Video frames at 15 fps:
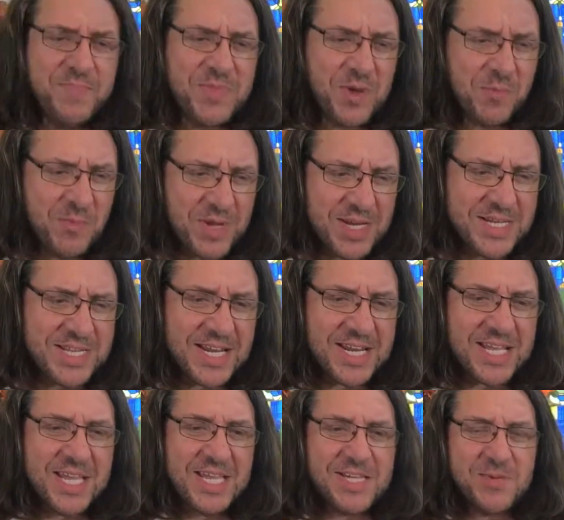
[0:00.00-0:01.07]
They're really
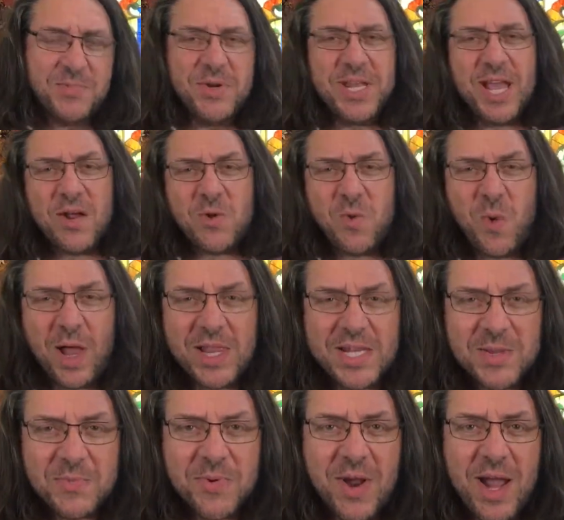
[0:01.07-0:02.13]
dedicated to putting out
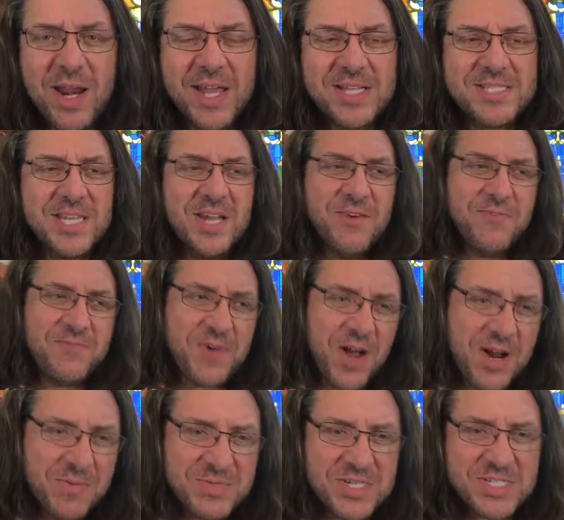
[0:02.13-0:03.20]
quality products,
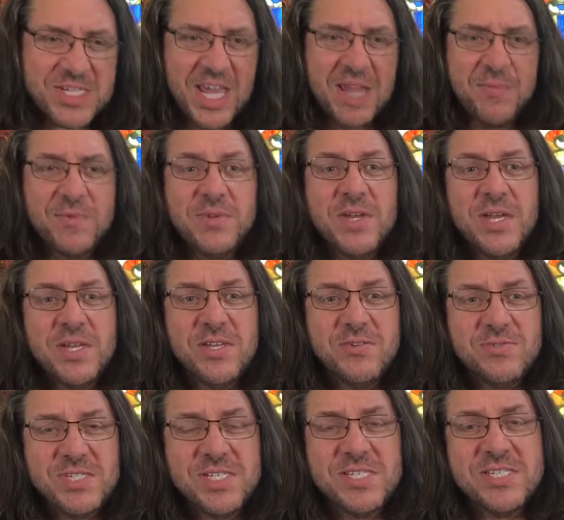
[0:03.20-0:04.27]
farm to table,
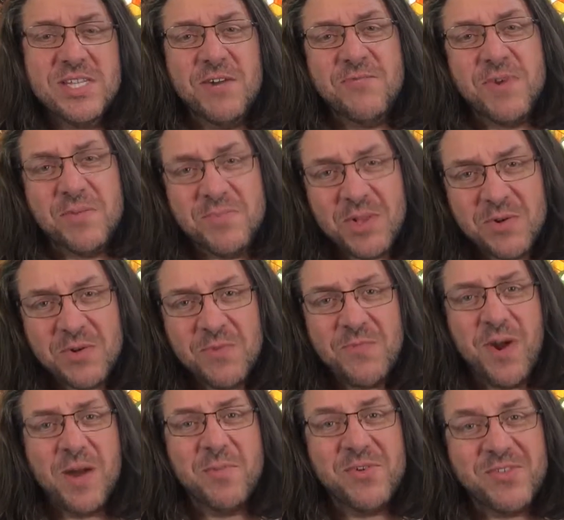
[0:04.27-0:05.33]
using stuff from local
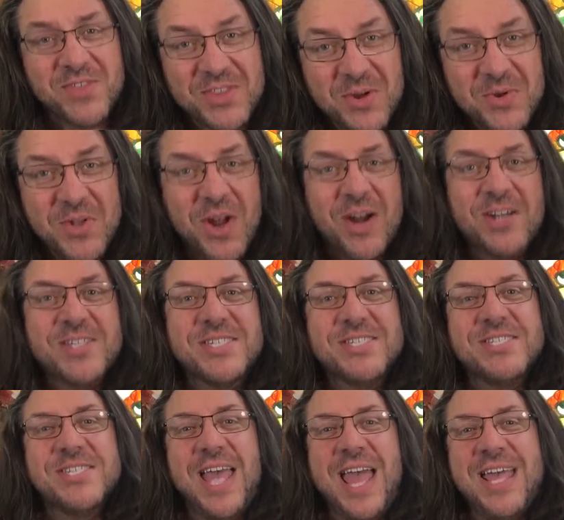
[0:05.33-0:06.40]
farmers and local
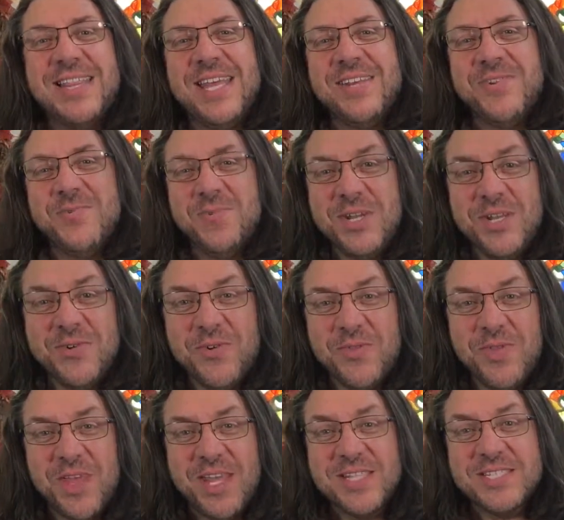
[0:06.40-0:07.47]
artisans, and they do really cool
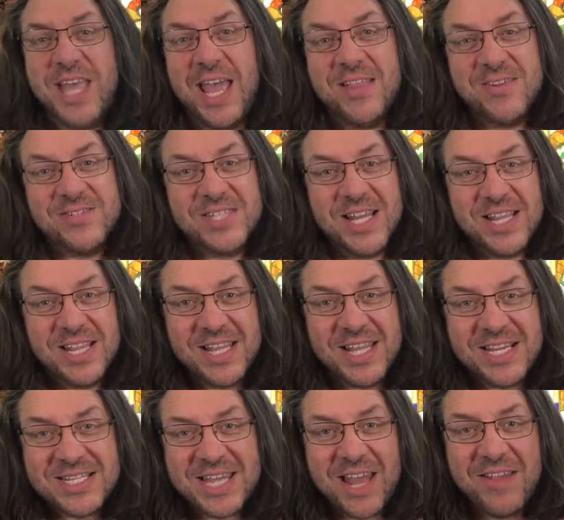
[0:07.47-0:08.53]
things. And there's a
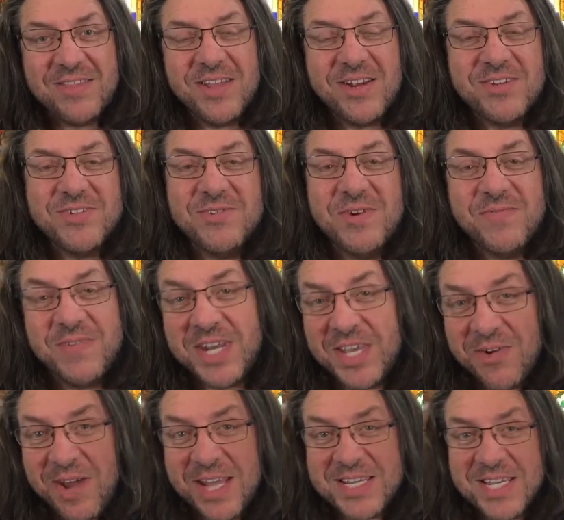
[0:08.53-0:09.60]
link down there to a
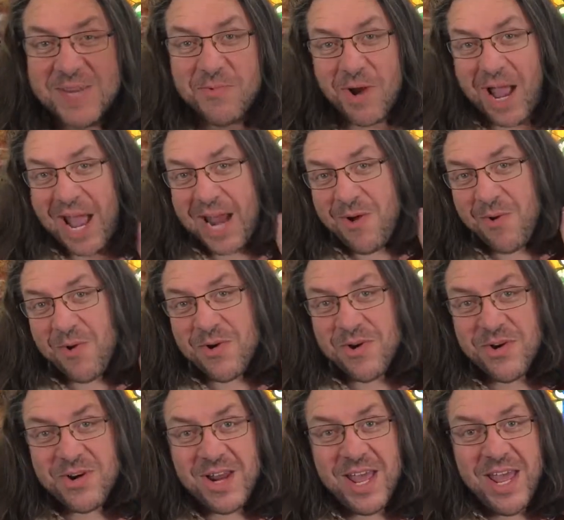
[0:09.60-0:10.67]
video I did where I
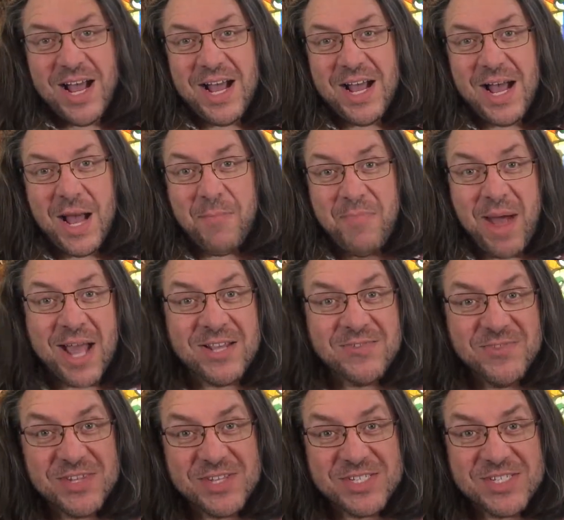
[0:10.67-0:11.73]
ordered uh, a box
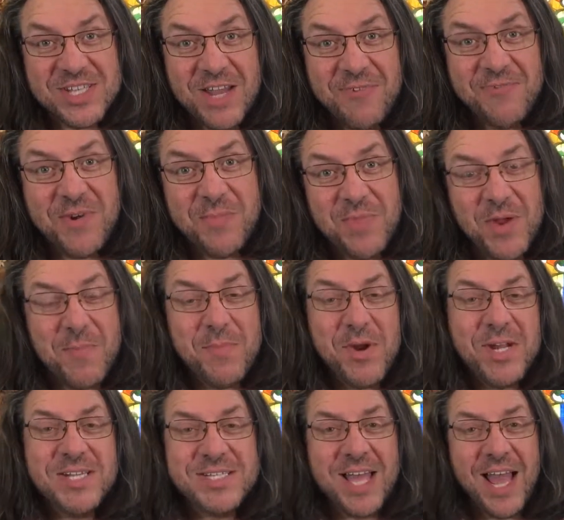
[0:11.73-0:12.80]
full of stuff from their
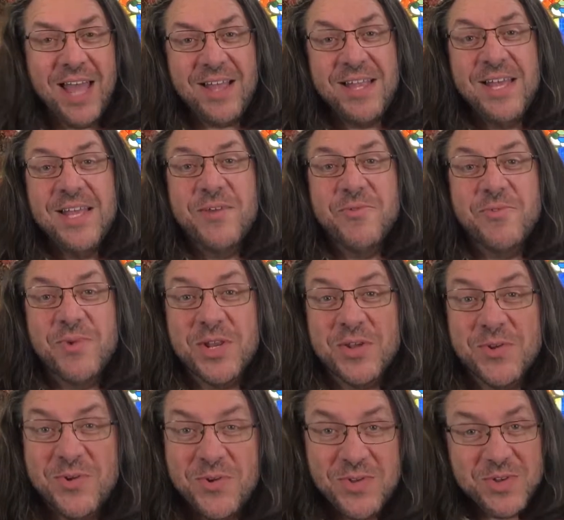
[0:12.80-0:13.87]
mercantile. It was really really
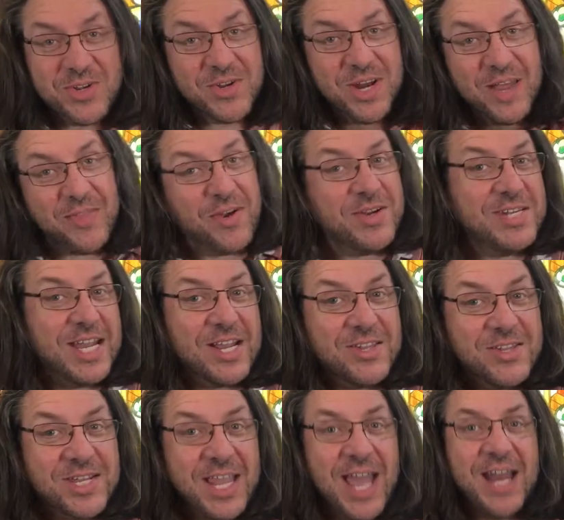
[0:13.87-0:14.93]
cool. You can go down there and take a
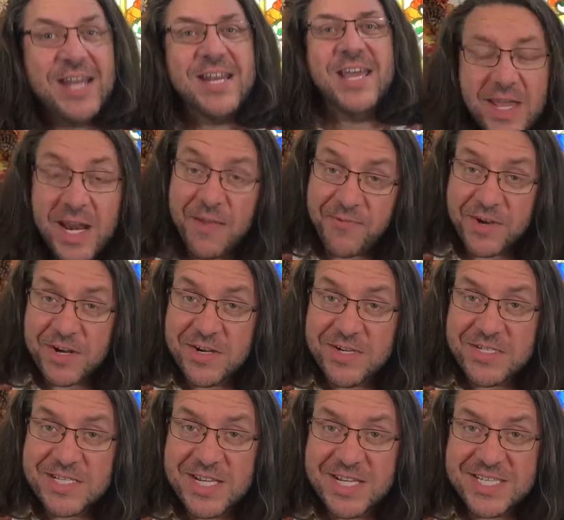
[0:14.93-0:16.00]
look at it. And I
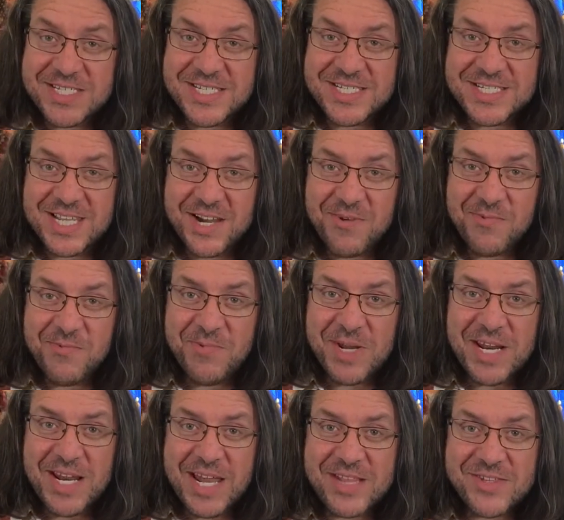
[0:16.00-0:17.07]
figured uh, since I
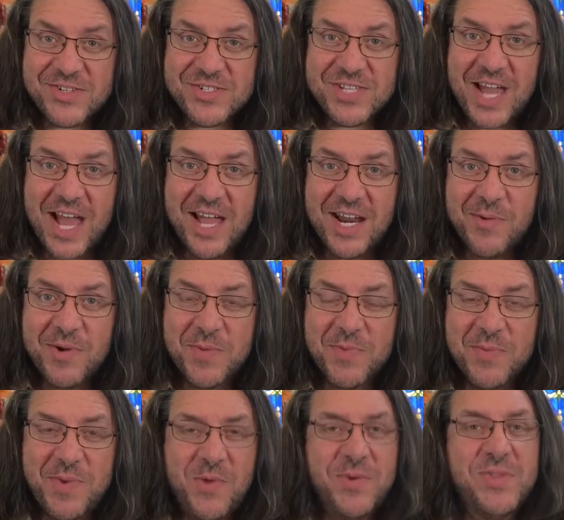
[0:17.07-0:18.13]
really like their style and I want to
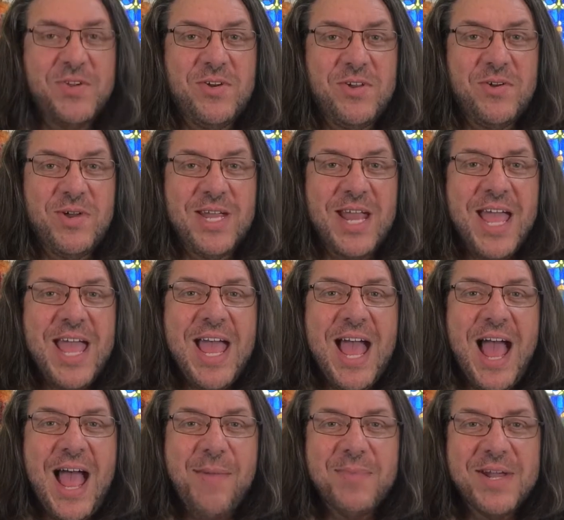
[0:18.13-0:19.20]
promote what they're doing,
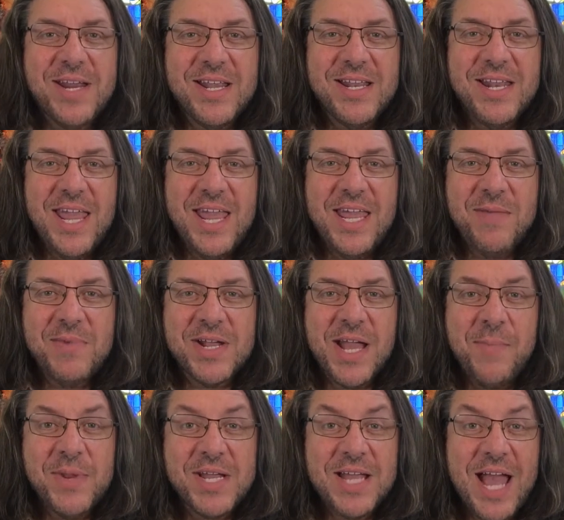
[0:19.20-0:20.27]
I'm gonna name a
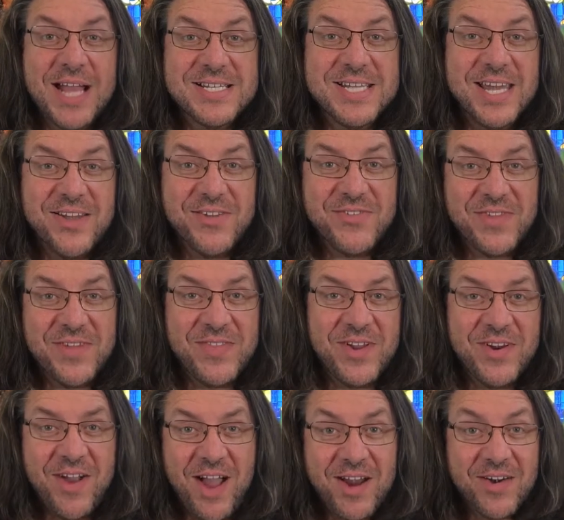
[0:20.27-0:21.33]
couple of cocktails in
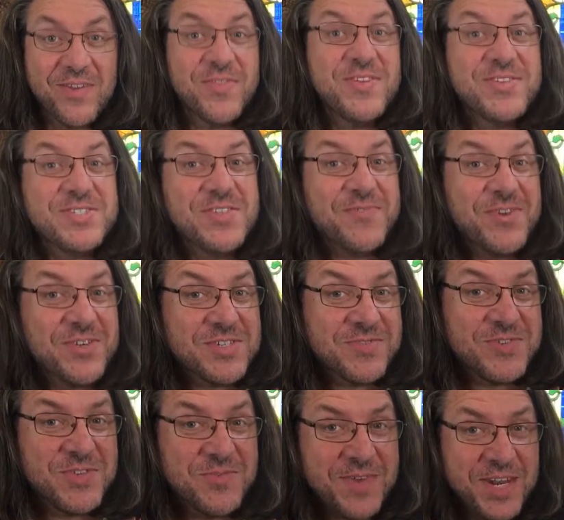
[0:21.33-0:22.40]
their honor. This is the first
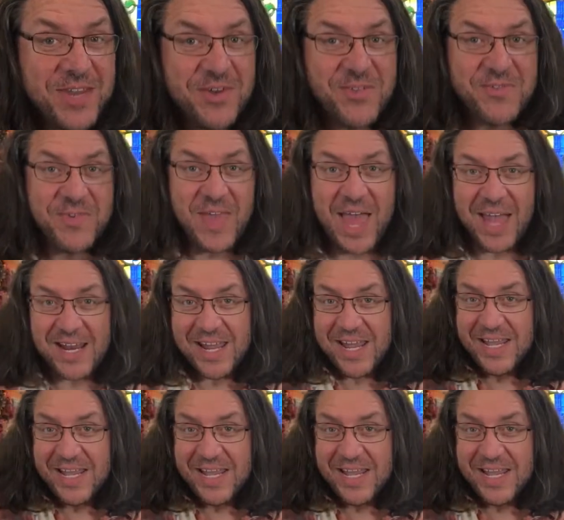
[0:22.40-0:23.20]
of two videos for that.